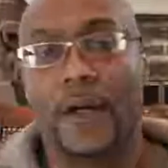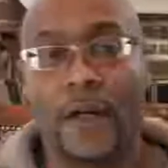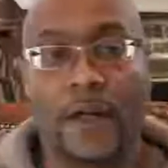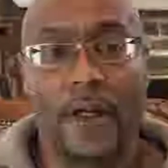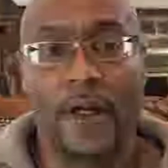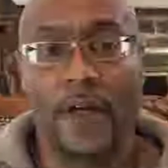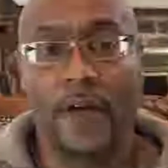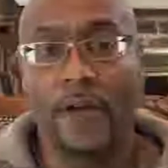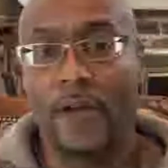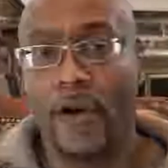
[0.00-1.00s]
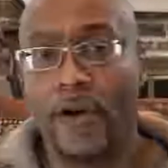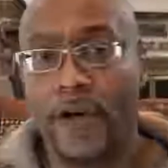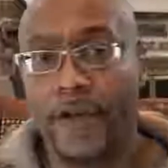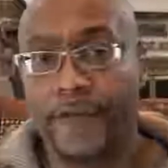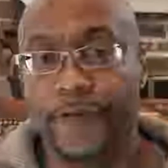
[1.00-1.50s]

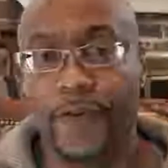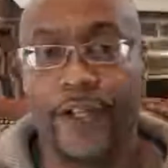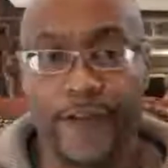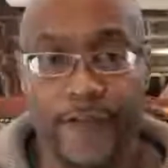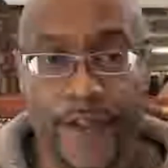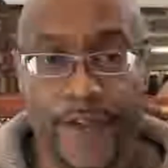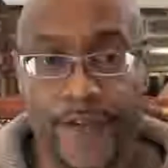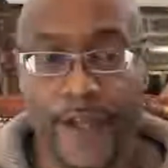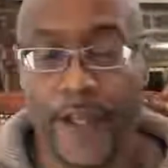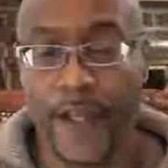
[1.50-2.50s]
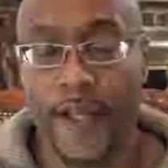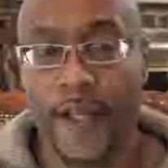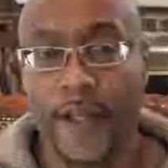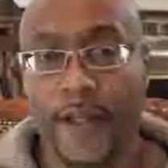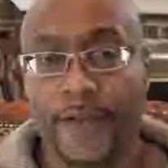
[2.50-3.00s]
on forgiveness.
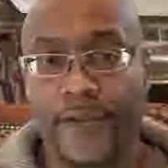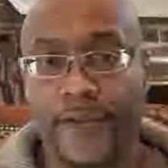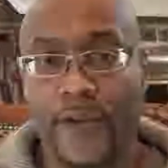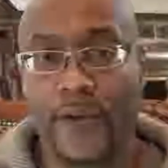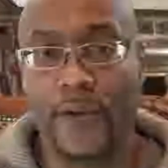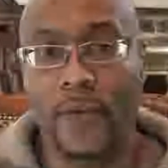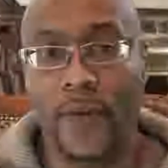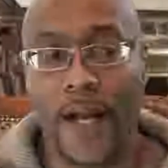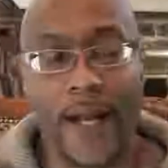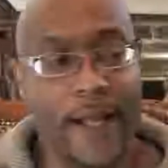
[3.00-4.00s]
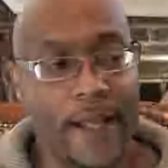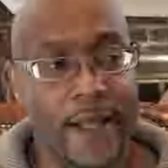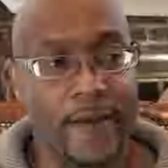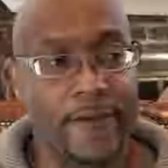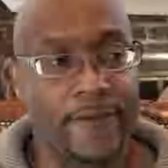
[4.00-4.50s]
And so I
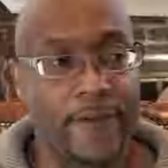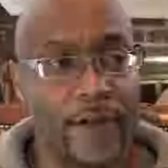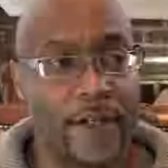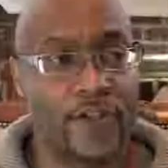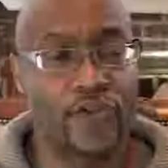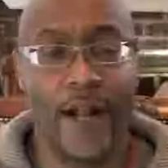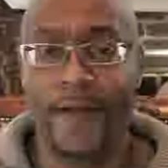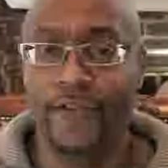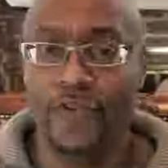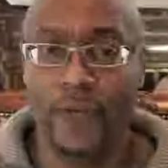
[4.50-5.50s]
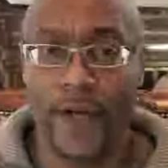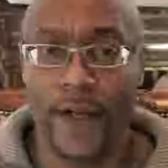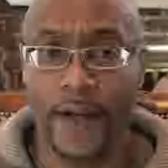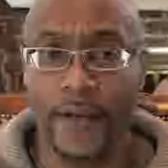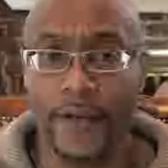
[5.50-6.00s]
have traveled
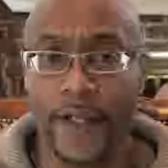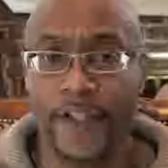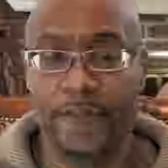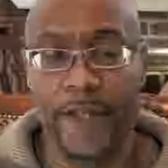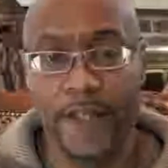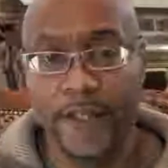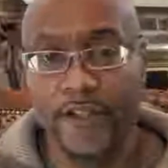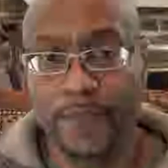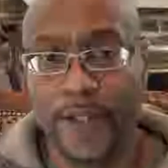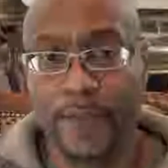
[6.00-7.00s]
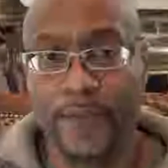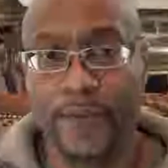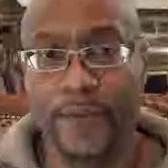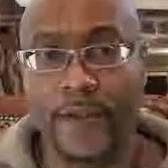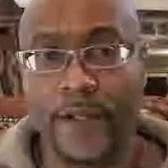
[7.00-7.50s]
around and speaking to
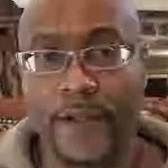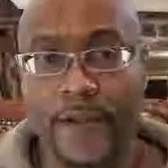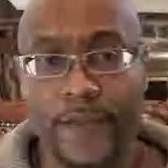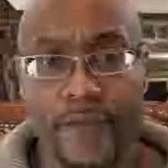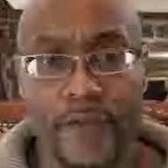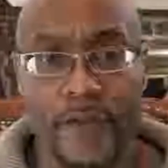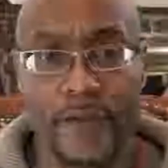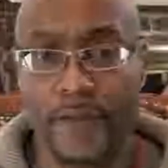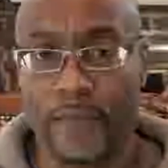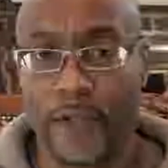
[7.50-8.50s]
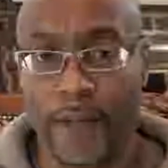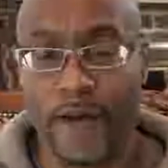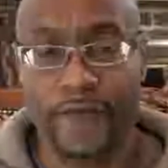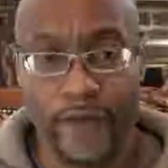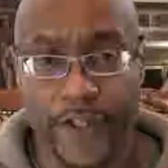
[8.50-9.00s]
people,
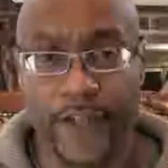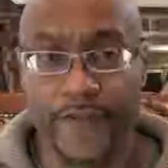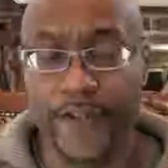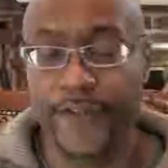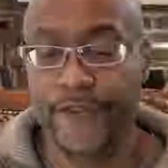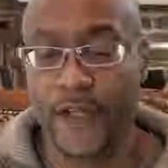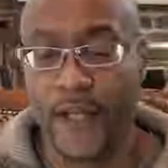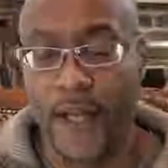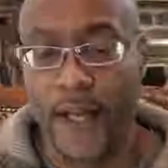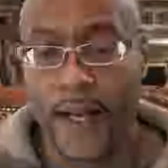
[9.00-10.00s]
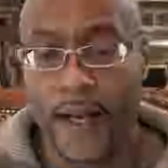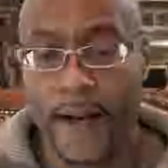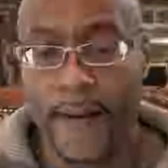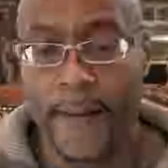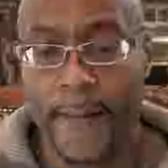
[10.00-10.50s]
about forgiveness.
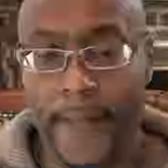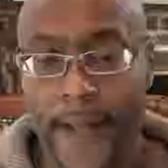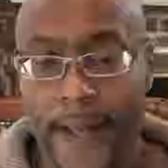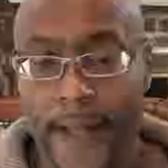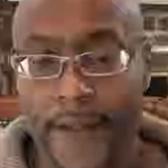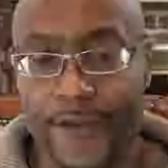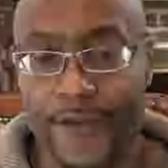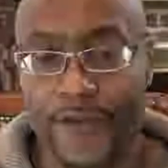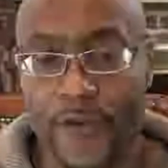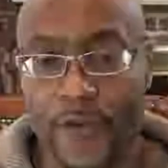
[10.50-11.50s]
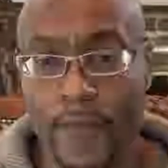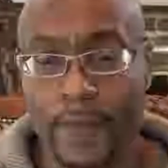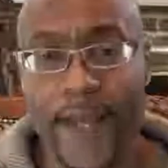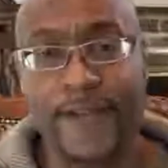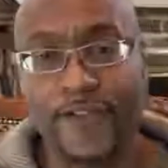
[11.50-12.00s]
And so
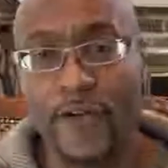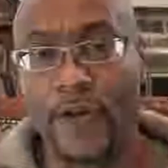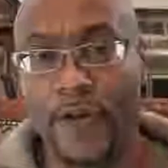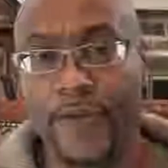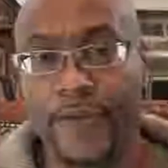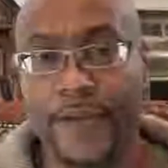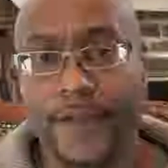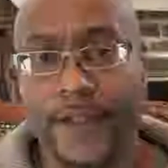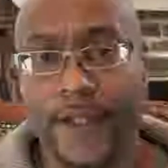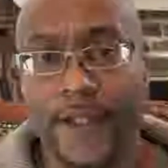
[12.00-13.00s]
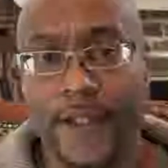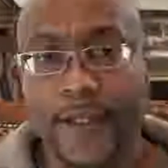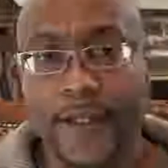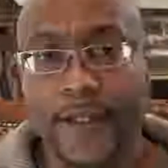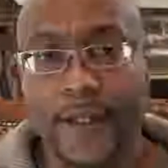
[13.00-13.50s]
based on
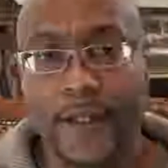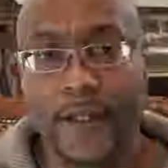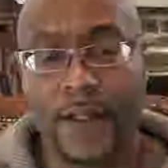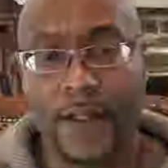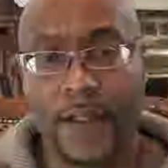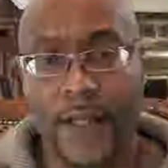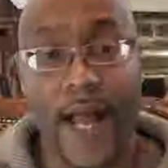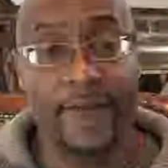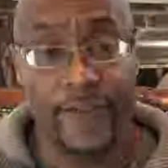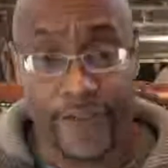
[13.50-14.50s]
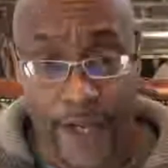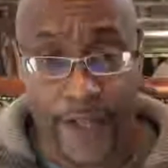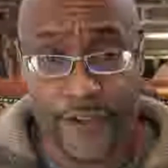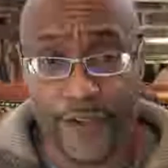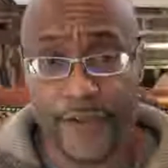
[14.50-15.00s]
the
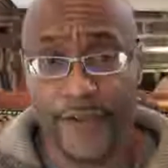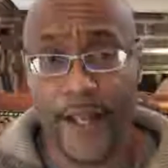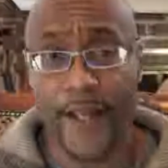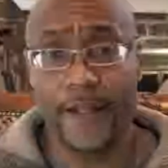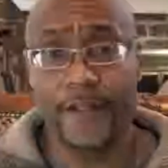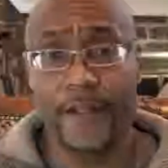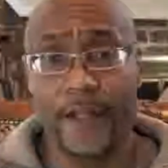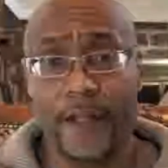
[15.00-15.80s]
conversations that